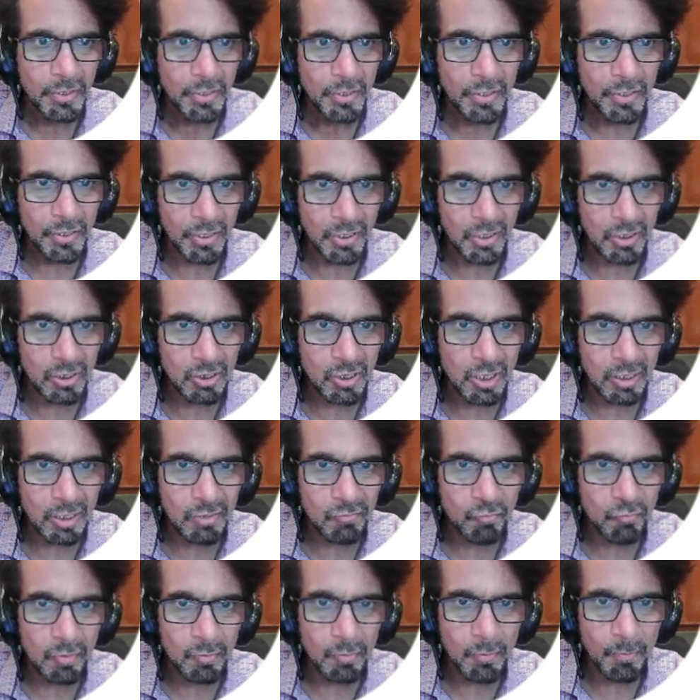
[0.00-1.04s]
current, that
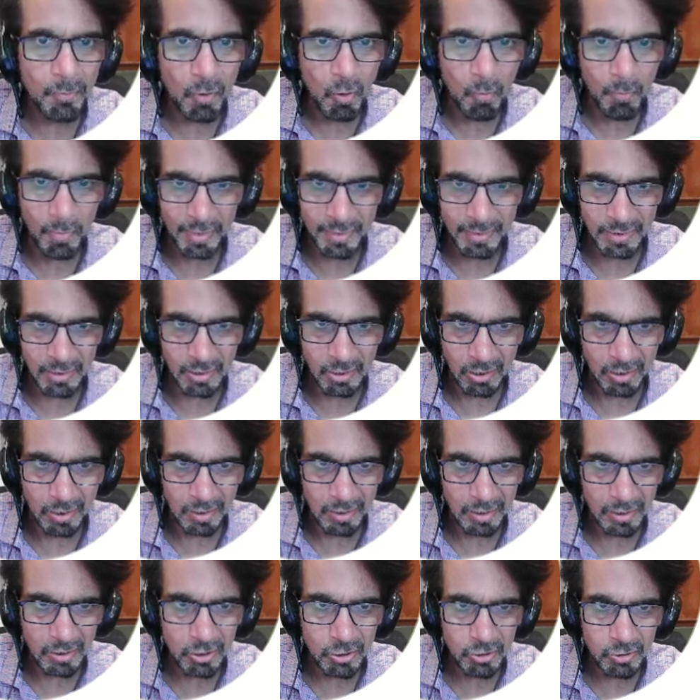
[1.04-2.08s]
will be probability current,
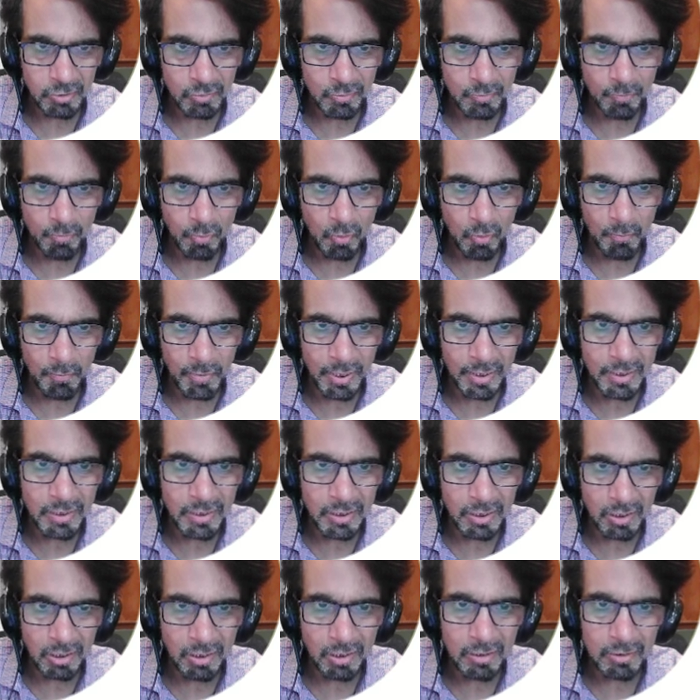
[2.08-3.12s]
and this is probability
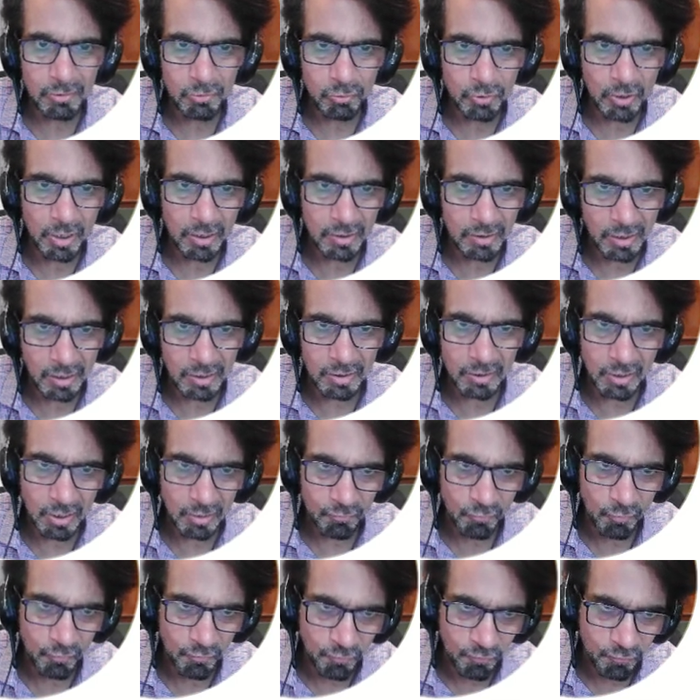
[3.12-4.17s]
current, so that
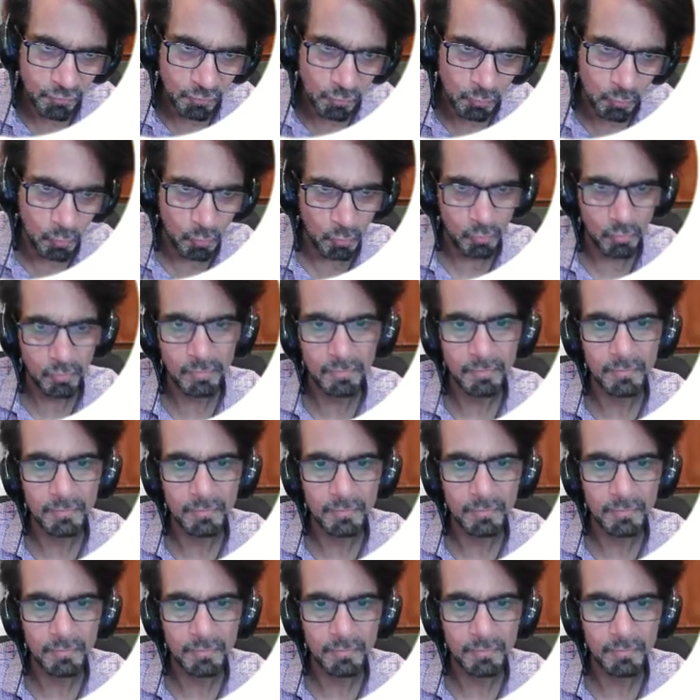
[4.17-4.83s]
will flow.